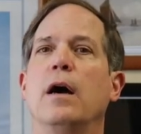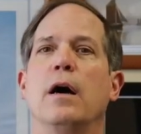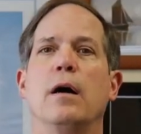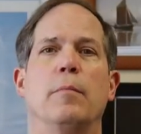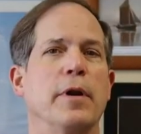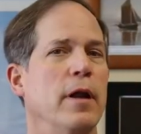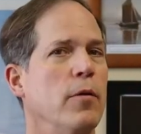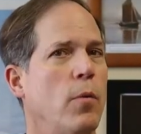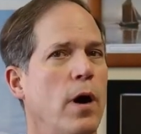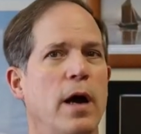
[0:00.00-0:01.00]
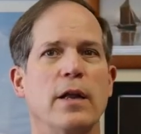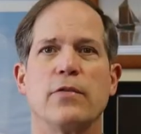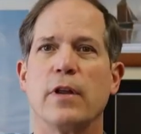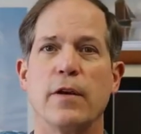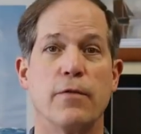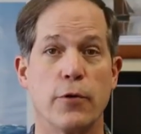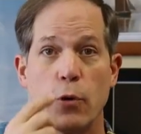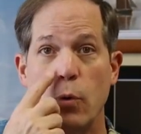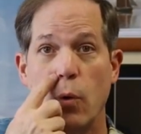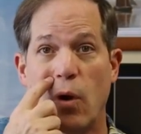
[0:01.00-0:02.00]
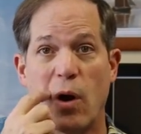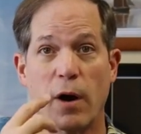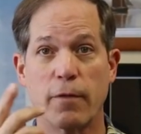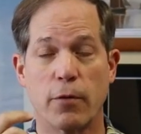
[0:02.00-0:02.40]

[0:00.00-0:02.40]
Uh, but otherwise, if you are,